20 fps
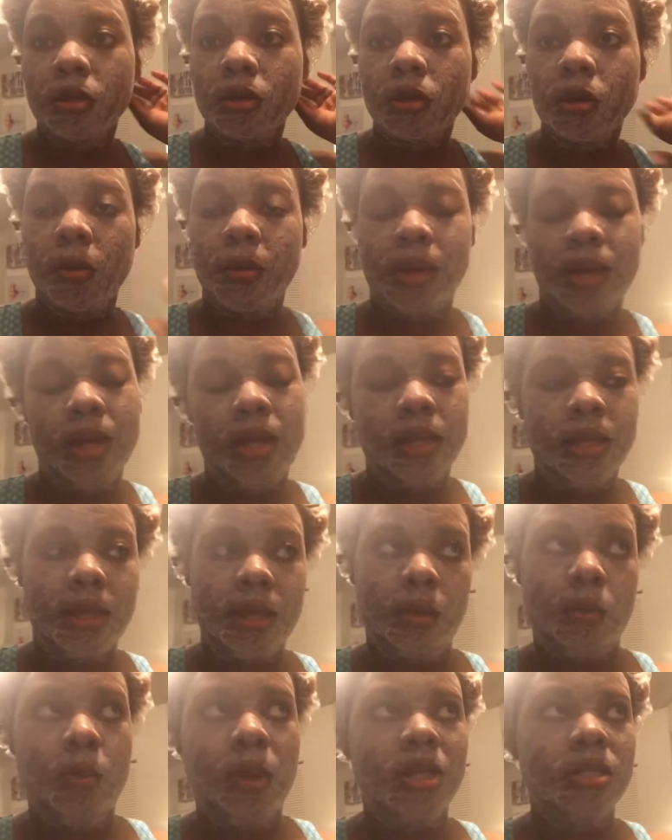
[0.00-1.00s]
go ahead
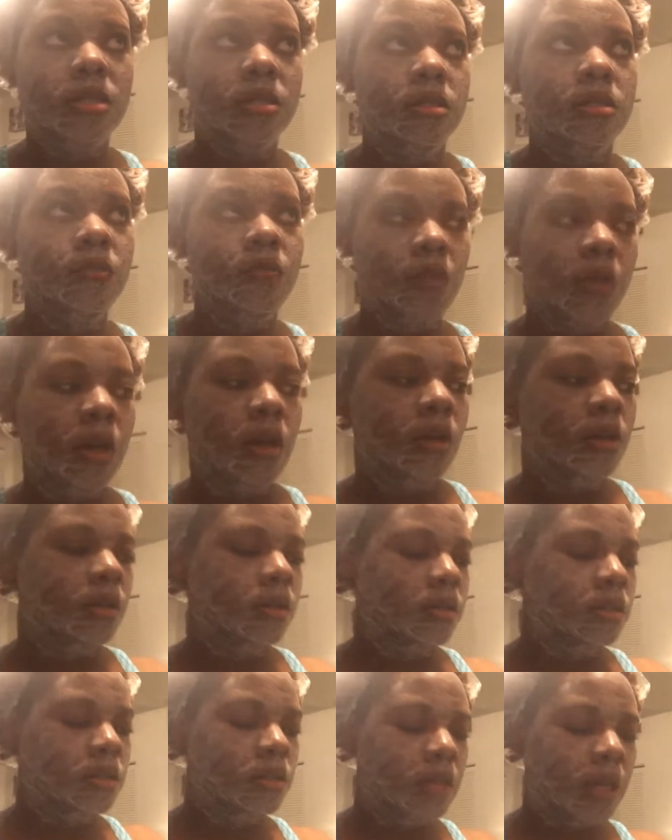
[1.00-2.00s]
and watch the
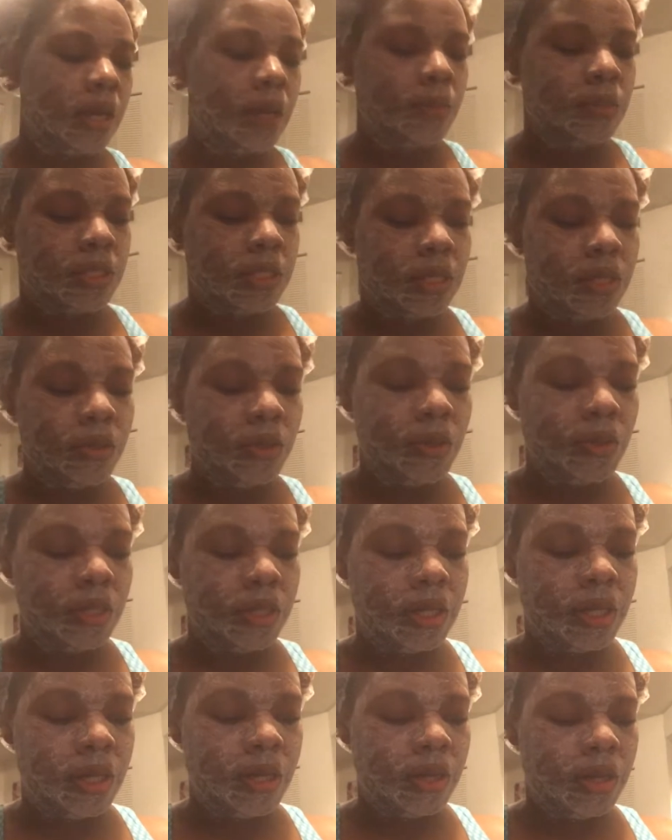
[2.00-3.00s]
vlogs like I was saying
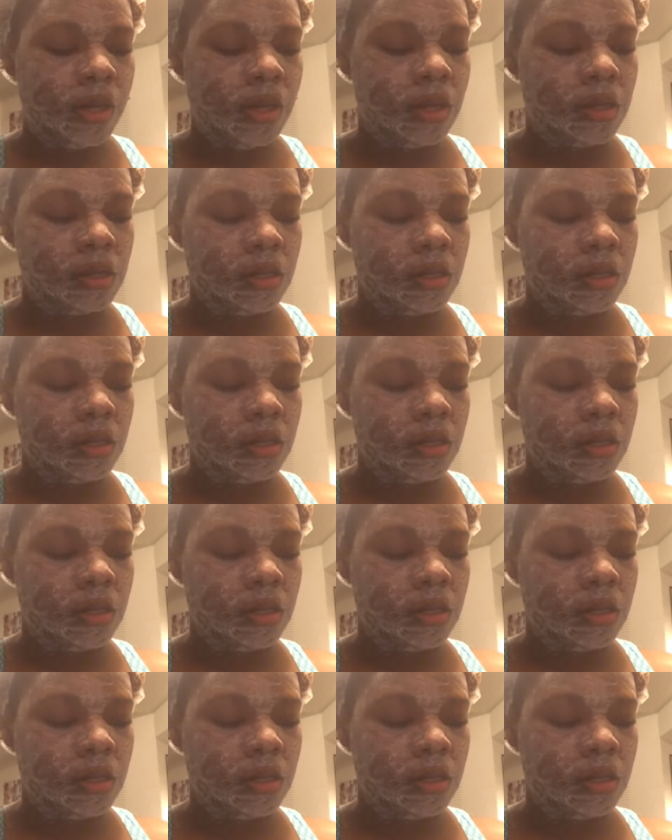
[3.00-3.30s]
earlier.